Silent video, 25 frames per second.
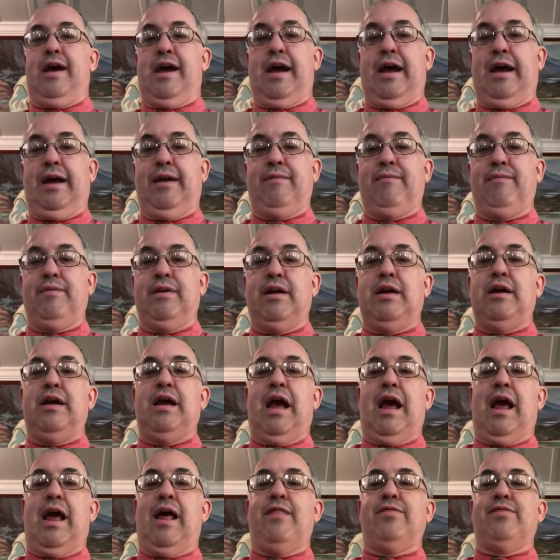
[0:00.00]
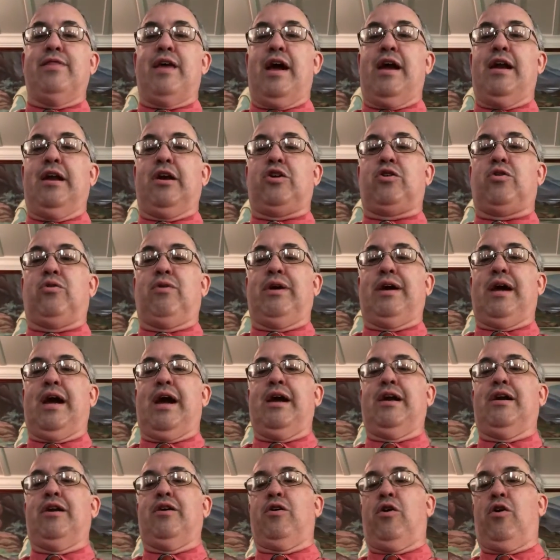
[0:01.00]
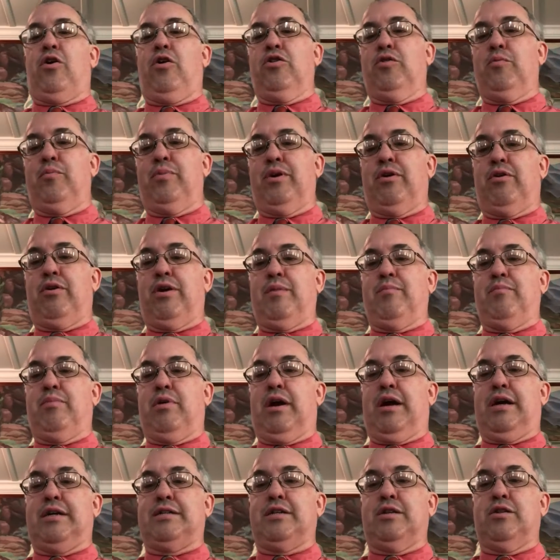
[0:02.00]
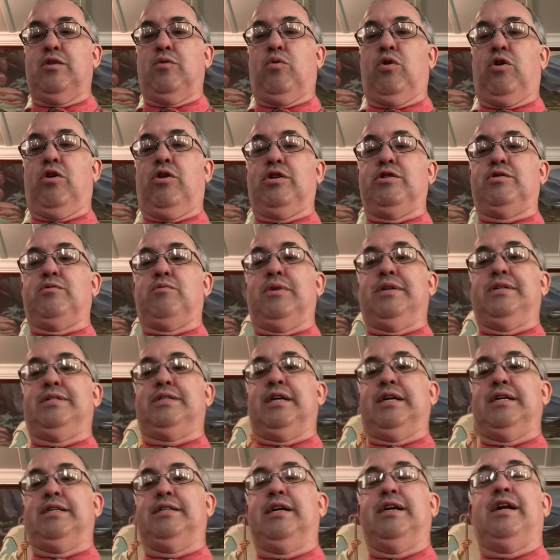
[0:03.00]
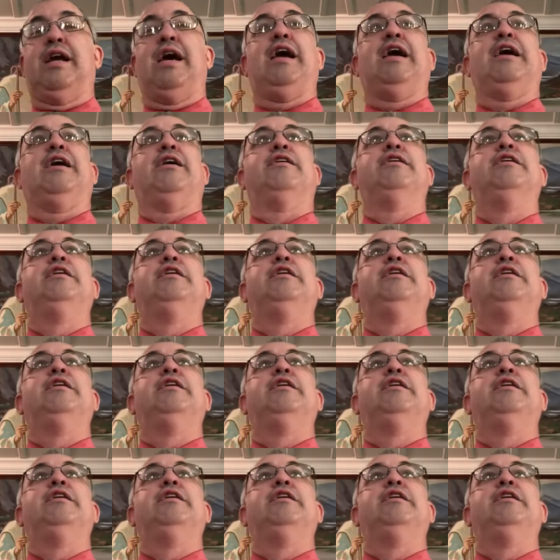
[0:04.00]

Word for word: day. And then it created all the building blocks of the world as we see today.